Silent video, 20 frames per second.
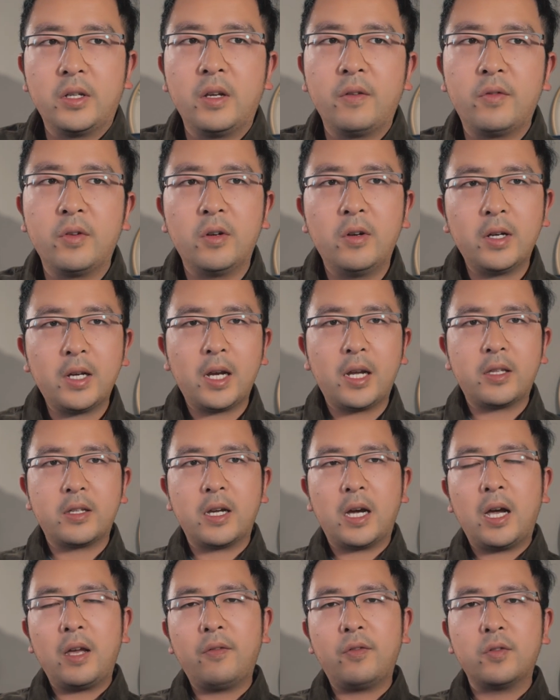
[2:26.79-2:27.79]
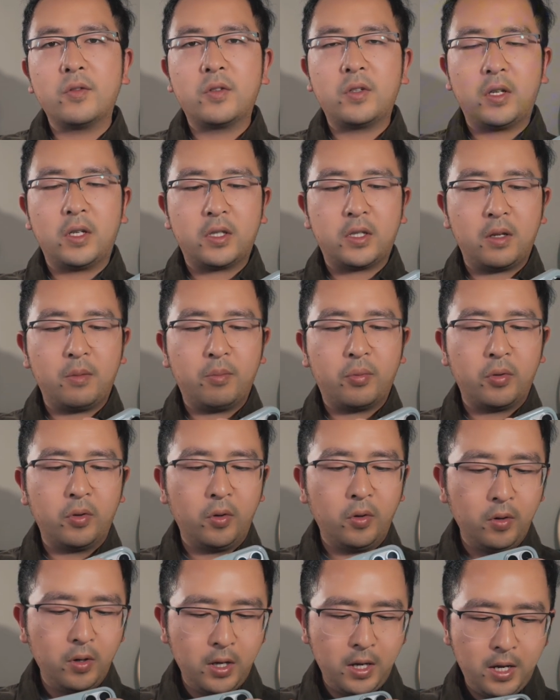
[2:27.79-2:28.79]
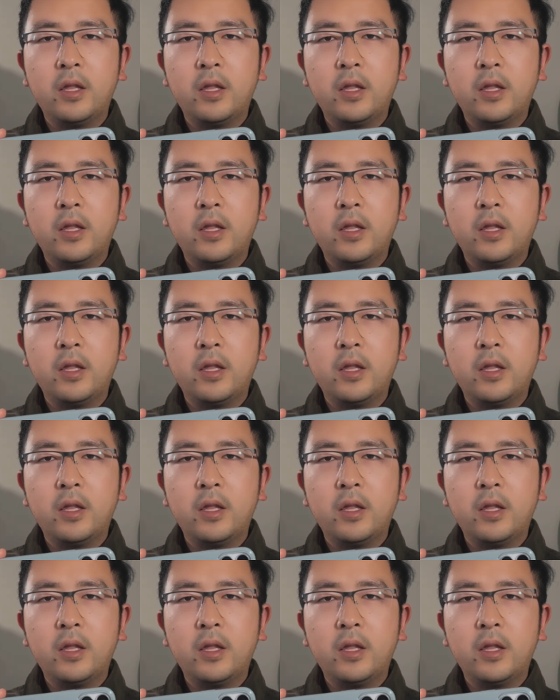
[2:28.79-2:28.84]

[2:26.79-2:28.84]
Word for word: If you look at the iPhone 16 Pro,